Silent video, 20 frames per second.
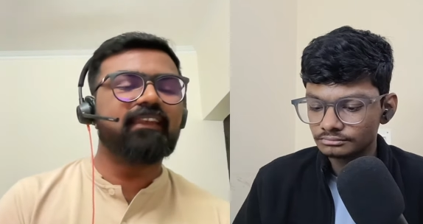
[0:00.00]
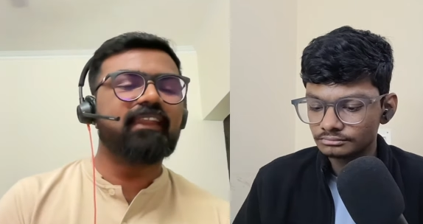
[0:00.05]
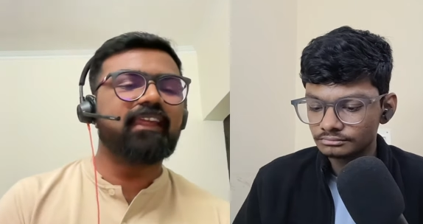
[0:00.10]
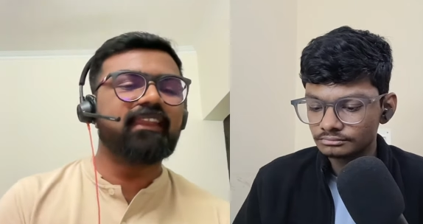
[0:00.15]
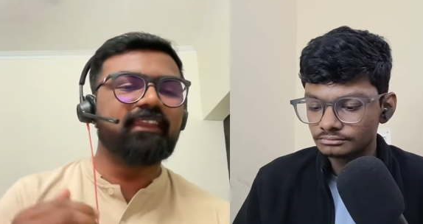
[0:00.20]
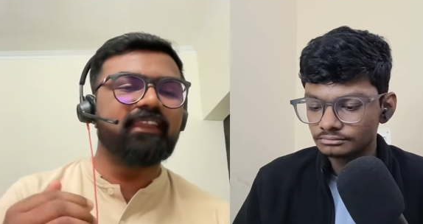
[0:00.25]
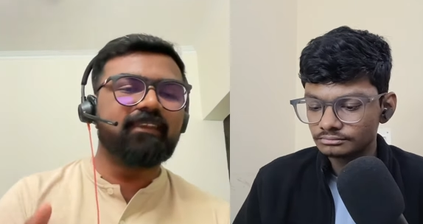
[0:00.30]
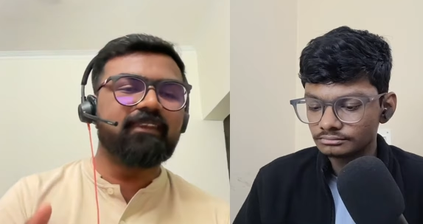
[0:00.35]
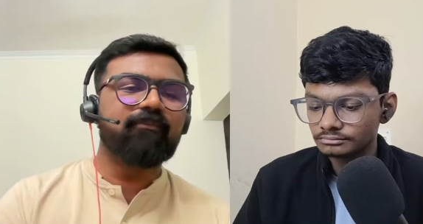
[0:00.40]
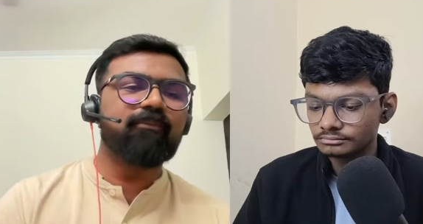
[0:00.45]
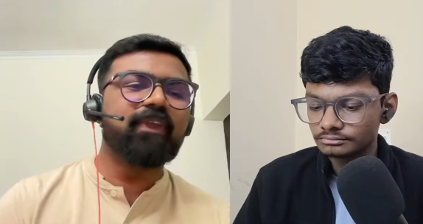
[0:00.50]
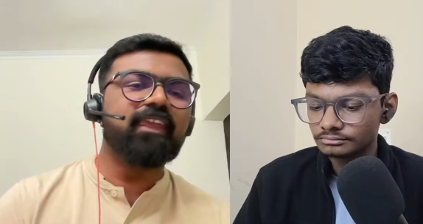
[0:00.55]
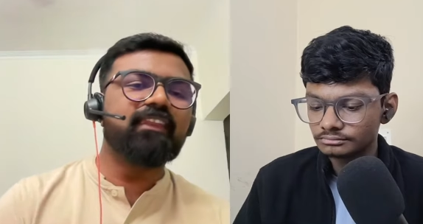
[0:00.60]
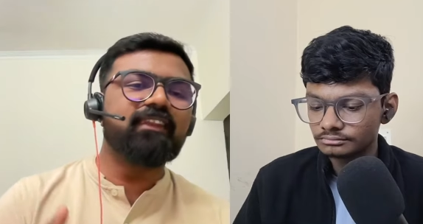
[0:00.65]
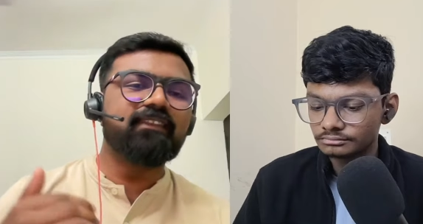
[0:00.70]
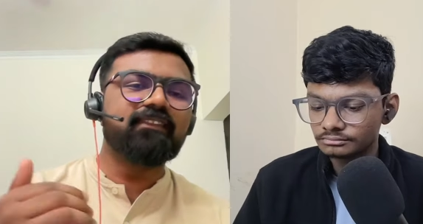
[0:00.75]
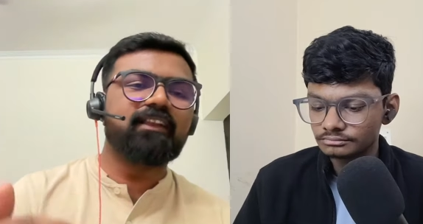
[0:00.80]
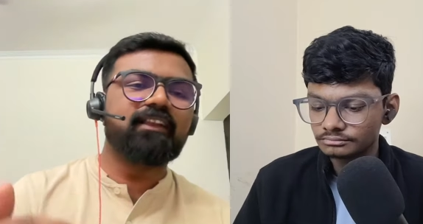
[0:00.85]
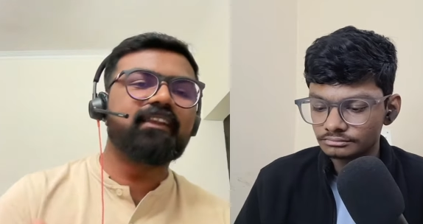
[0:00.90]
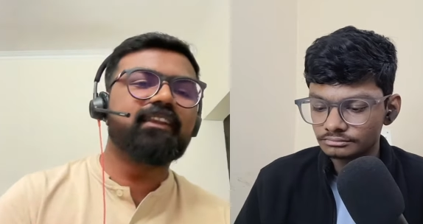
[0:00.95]
Speaker 1: And it may
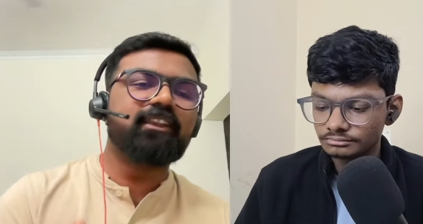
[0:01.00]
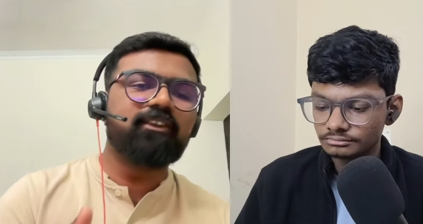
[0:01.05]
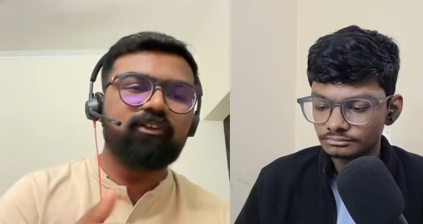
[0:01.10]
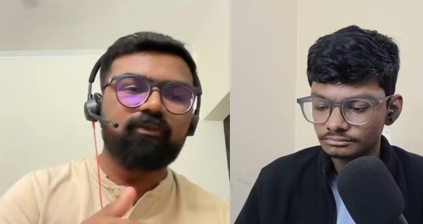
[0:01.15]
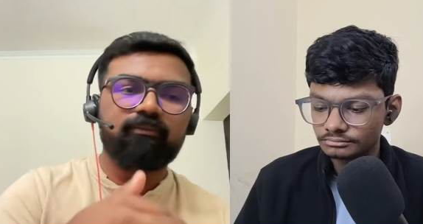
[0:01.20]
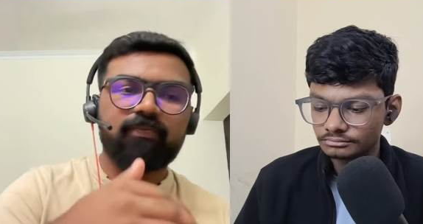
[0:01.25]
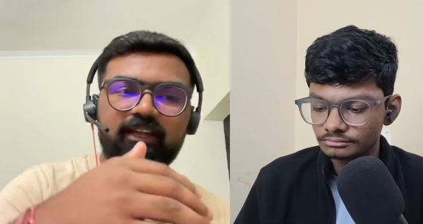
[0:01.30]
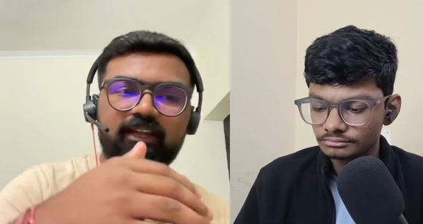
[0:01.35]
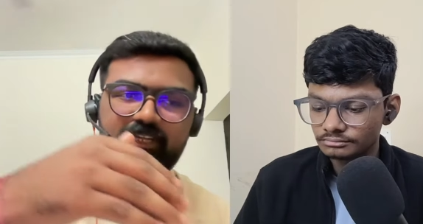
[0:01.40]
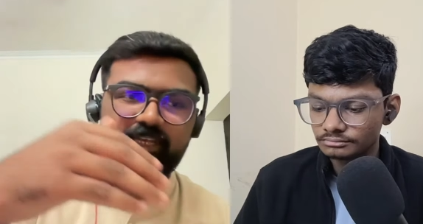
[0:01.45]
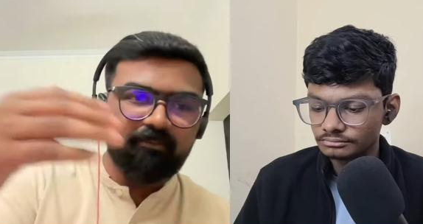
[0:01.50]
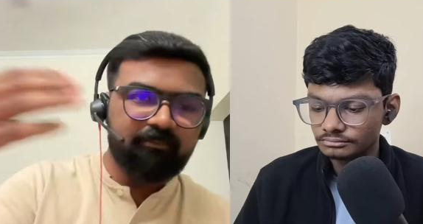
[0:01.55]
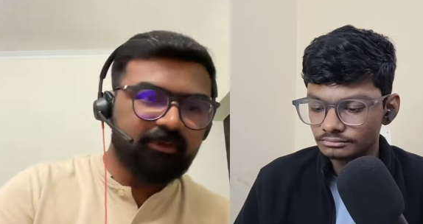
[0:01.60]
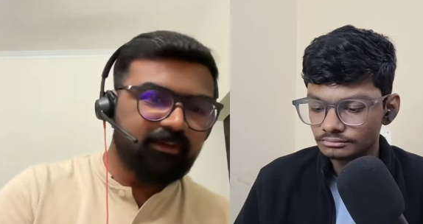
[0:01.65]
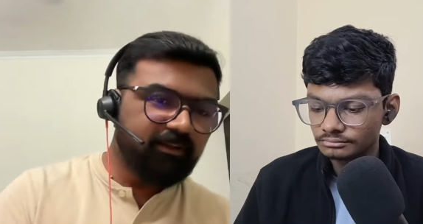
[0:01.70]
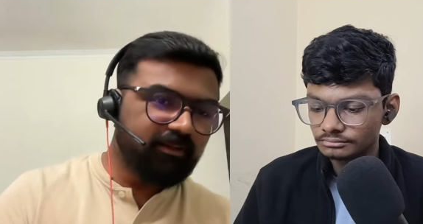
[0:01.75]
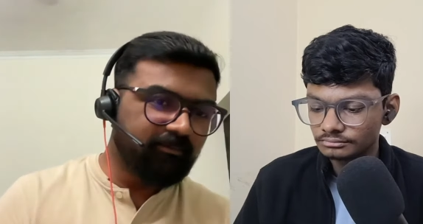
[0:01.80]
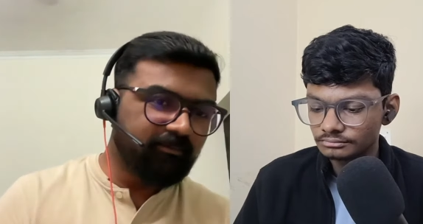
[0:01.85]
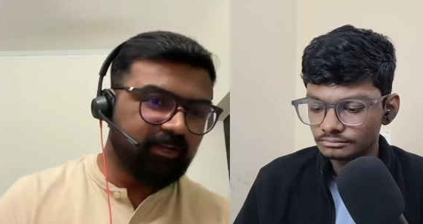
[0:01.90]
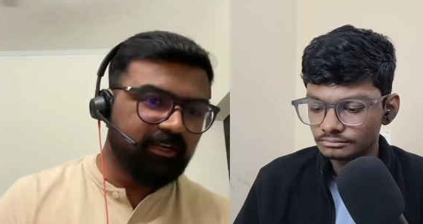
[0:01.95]
result into
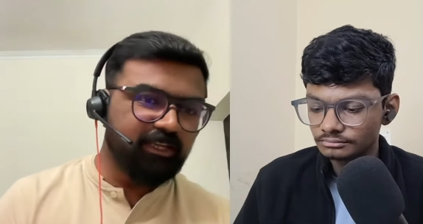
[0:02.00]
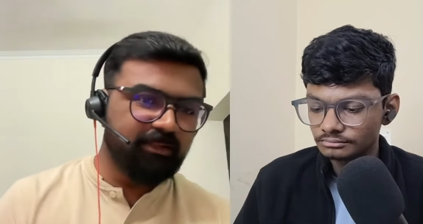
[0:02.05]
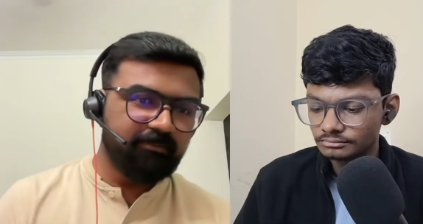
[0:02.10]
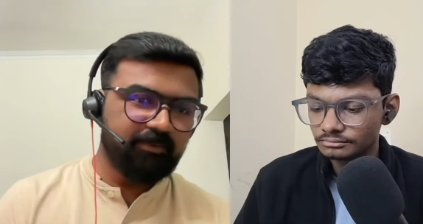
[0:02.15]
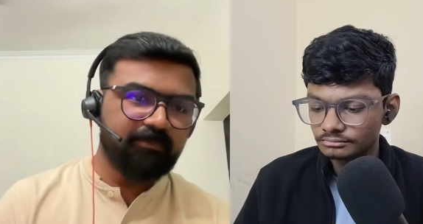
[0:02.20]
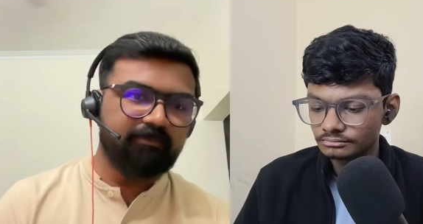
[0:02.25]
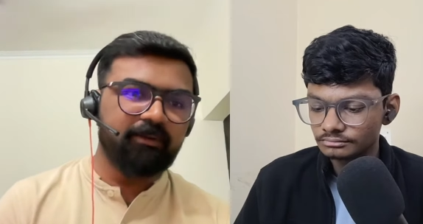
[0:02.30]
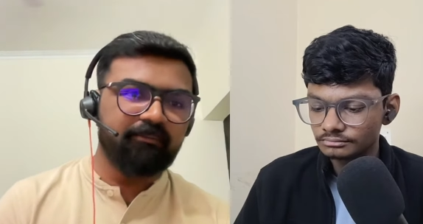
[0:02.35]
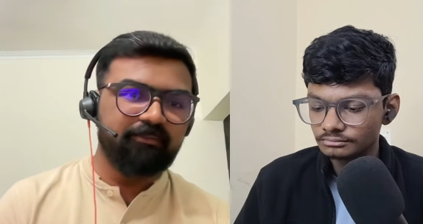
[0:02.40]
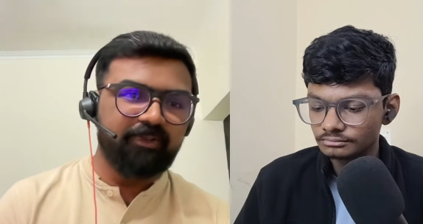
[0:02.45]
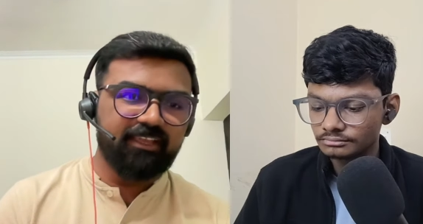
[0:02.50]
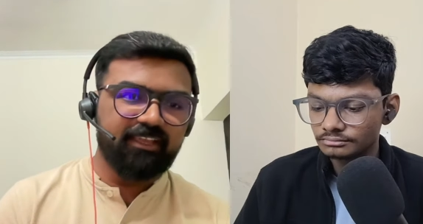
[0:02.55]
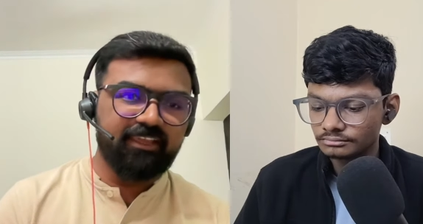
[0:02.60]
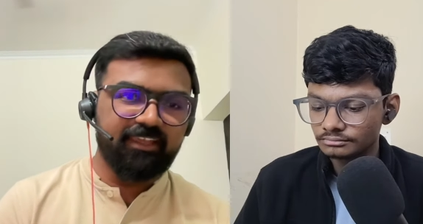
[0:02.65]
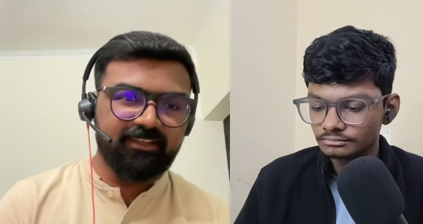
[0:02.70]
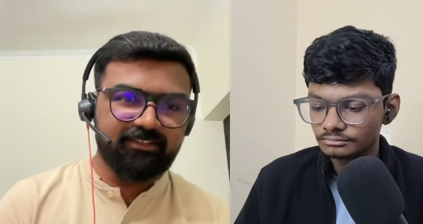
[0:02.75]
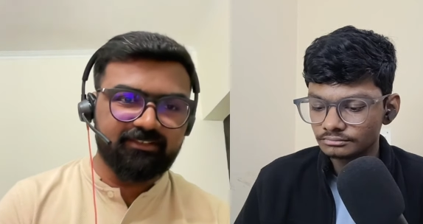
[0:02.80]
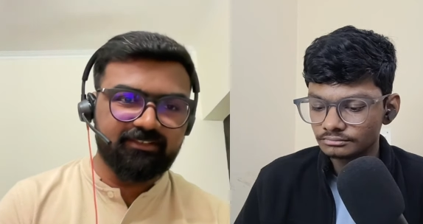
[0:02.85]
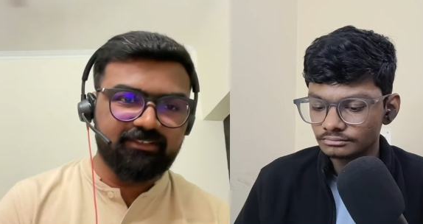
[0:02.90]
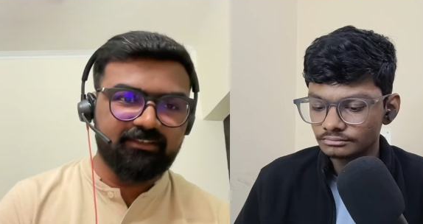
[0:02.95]
multiple multiple
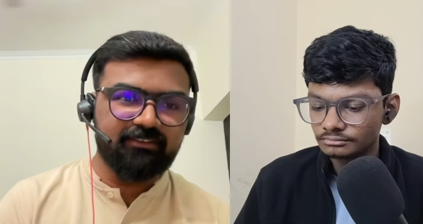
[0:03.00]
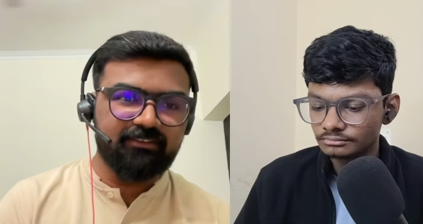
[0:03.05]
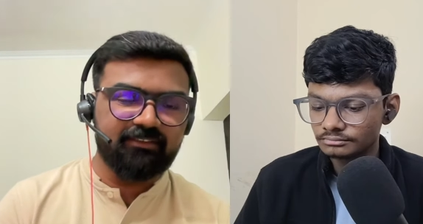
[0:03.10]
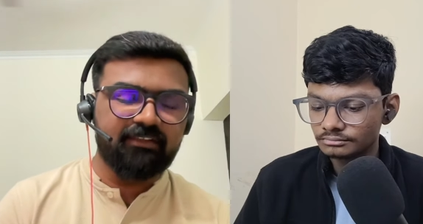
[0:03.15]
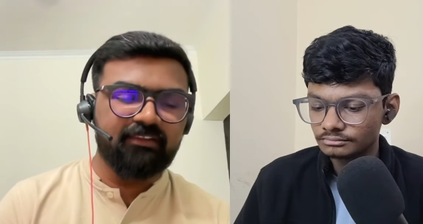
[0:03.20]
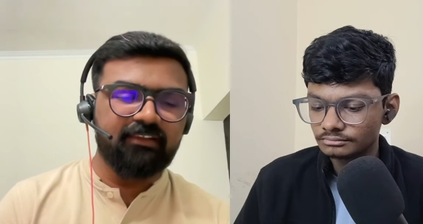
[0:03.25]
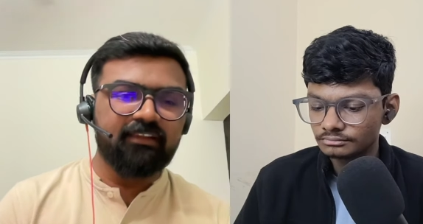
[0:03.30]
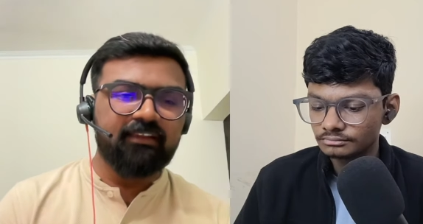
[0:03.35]
publications,